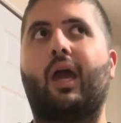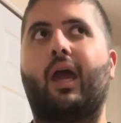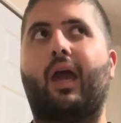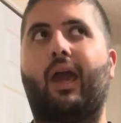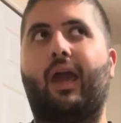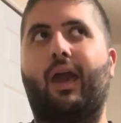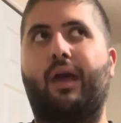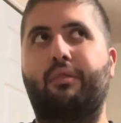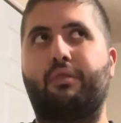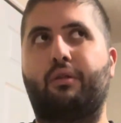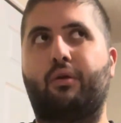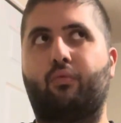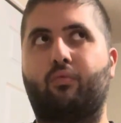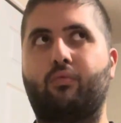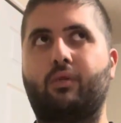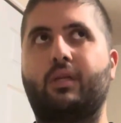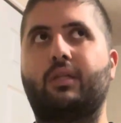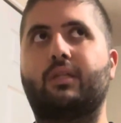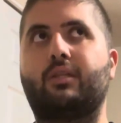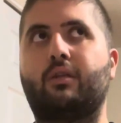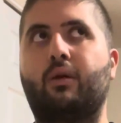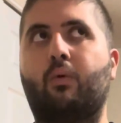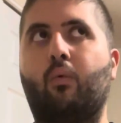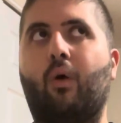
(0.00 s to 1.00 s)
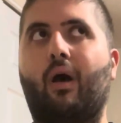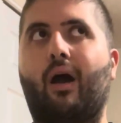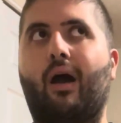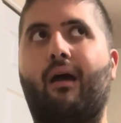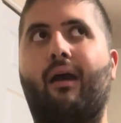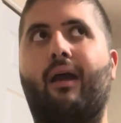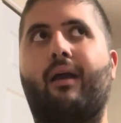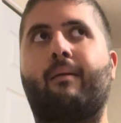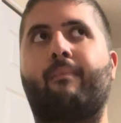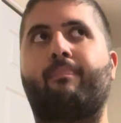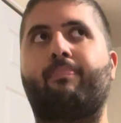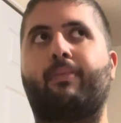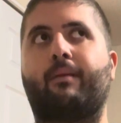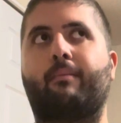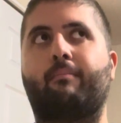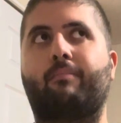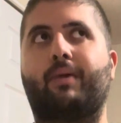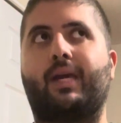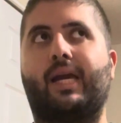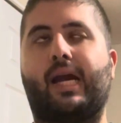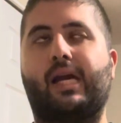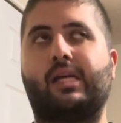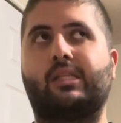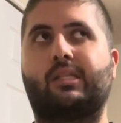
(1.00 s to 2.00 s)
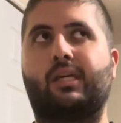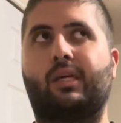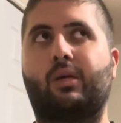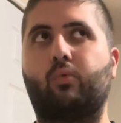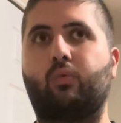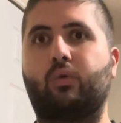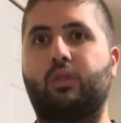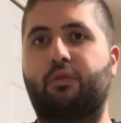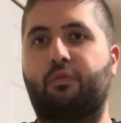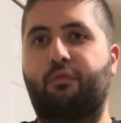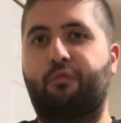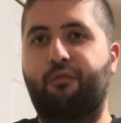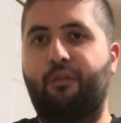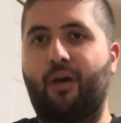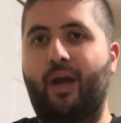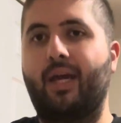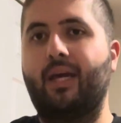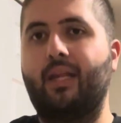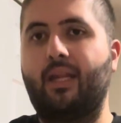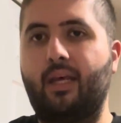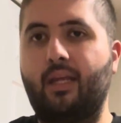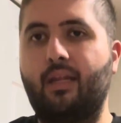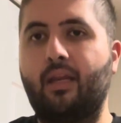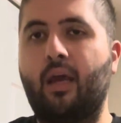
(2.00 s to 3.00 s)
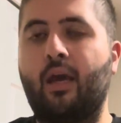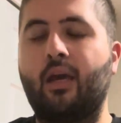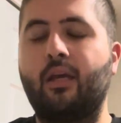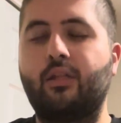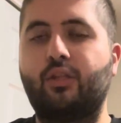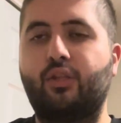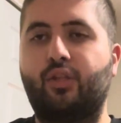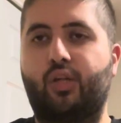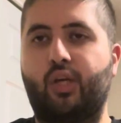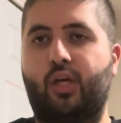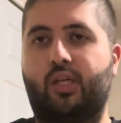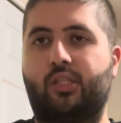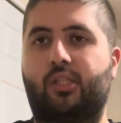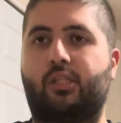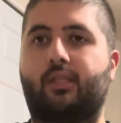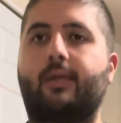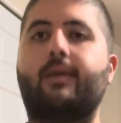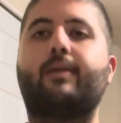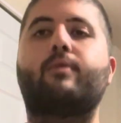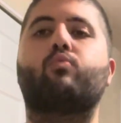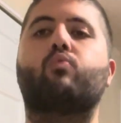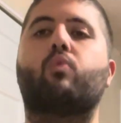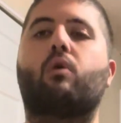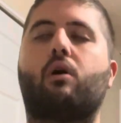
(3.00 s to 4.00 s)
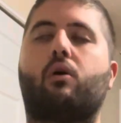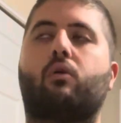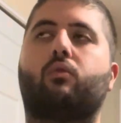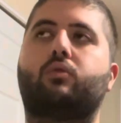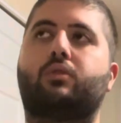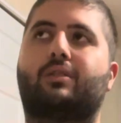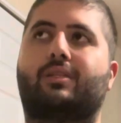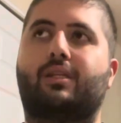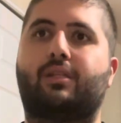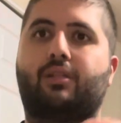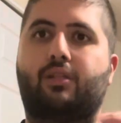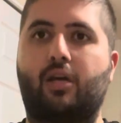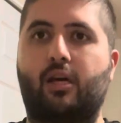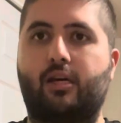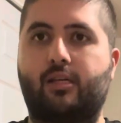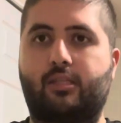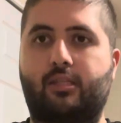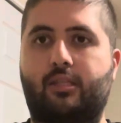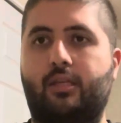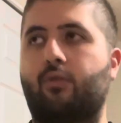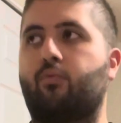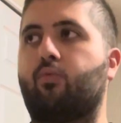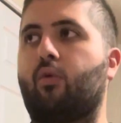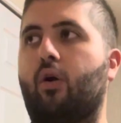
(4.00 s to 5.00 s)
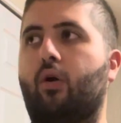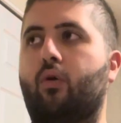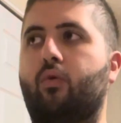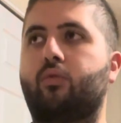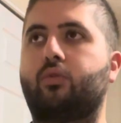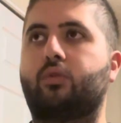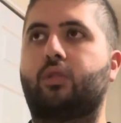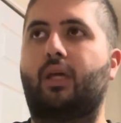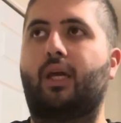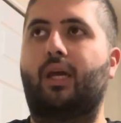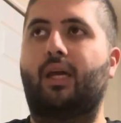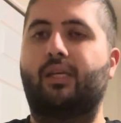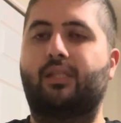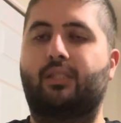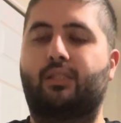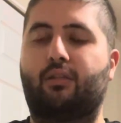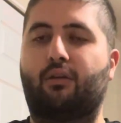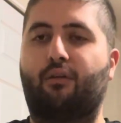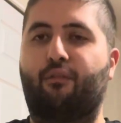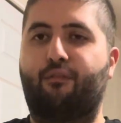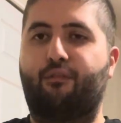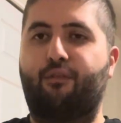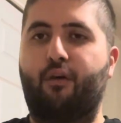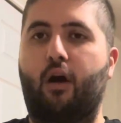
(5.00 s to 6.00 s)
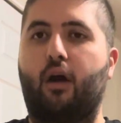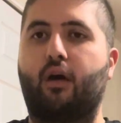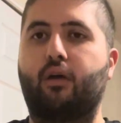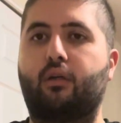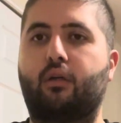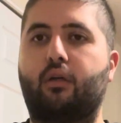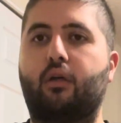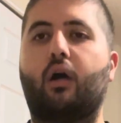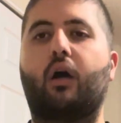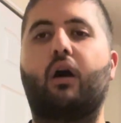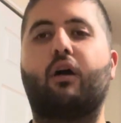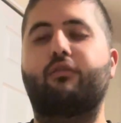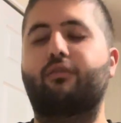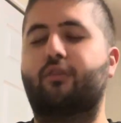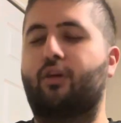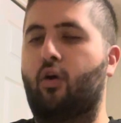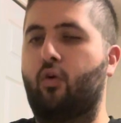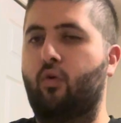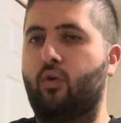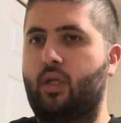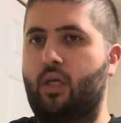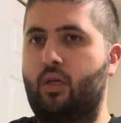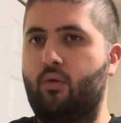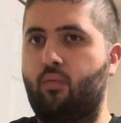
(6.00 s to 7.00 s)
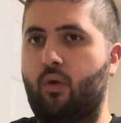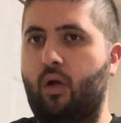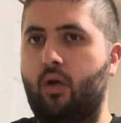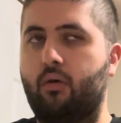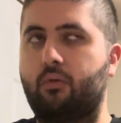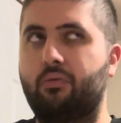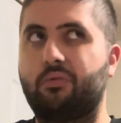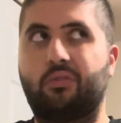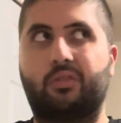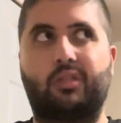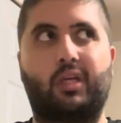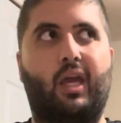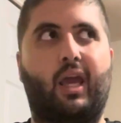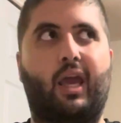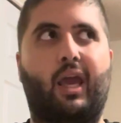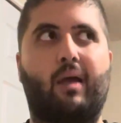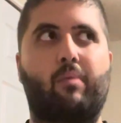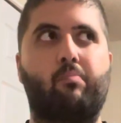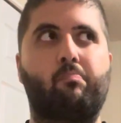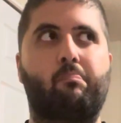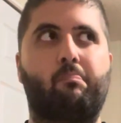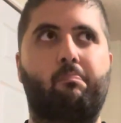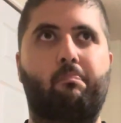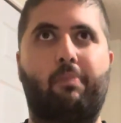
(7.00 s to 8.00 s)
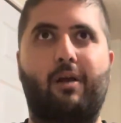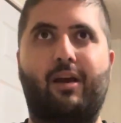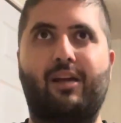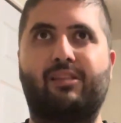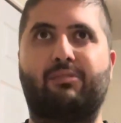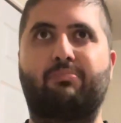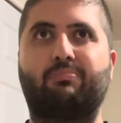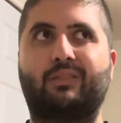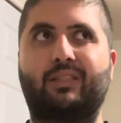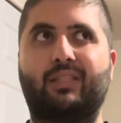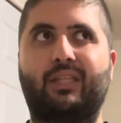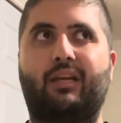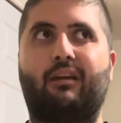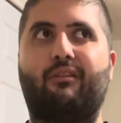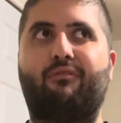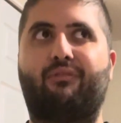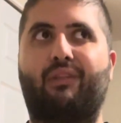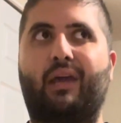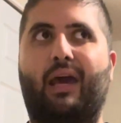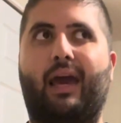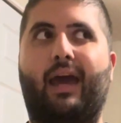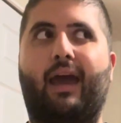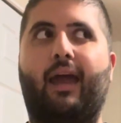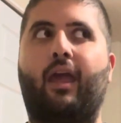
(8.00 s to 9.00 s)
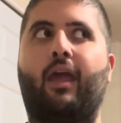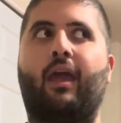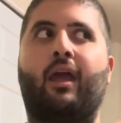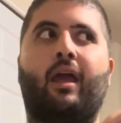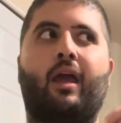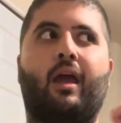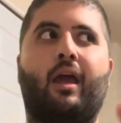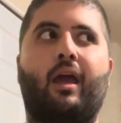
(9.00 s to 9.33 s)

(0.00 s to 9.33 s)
And the reason why, because he was fighting Dusty Rhodes, and Dusty Rhodes is the father of Cody Rhodes. And best believe that